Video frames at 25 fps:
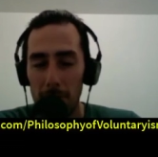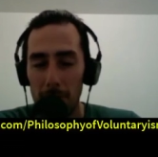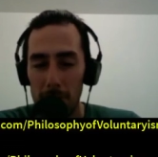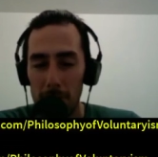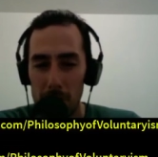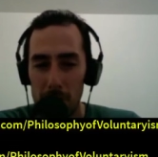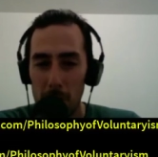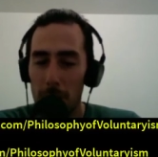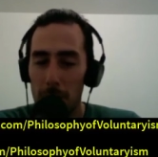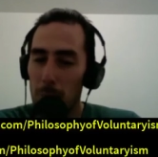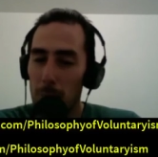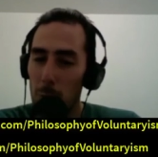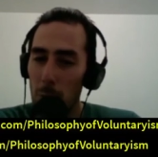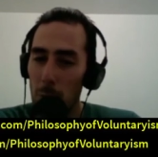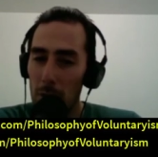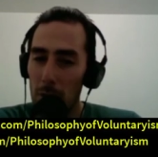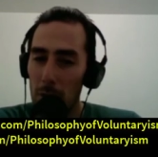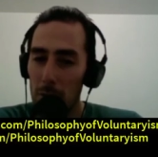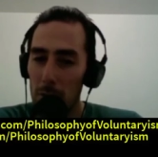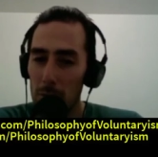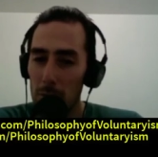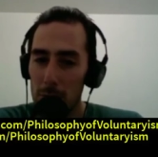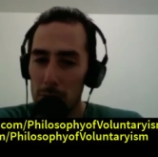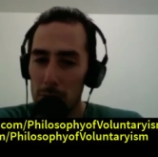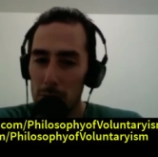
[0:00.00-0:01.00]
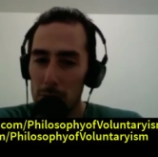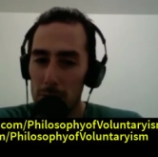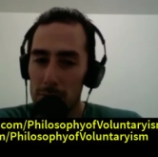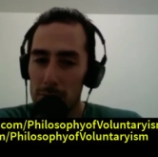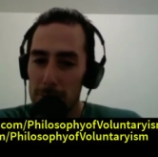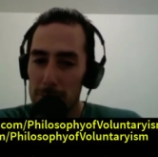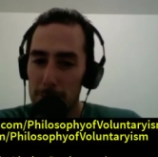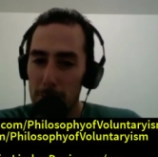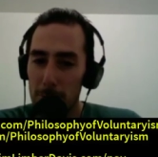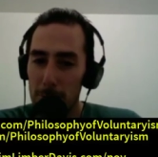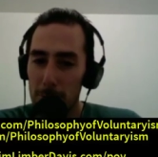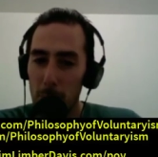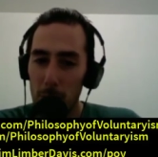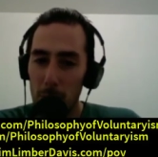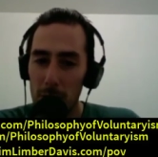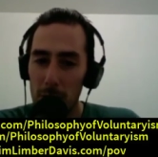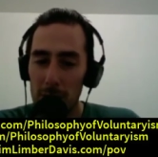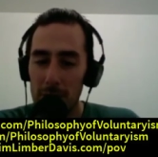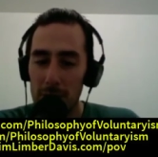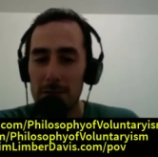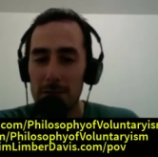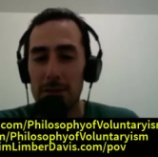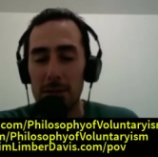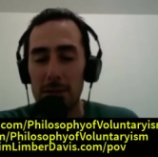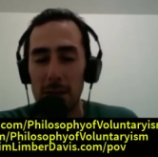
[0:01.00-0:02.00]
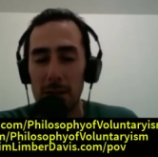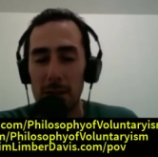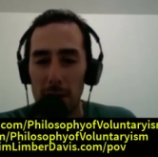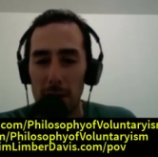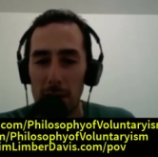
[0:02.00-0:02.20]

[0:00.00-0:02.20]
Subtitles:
So if you want to support us,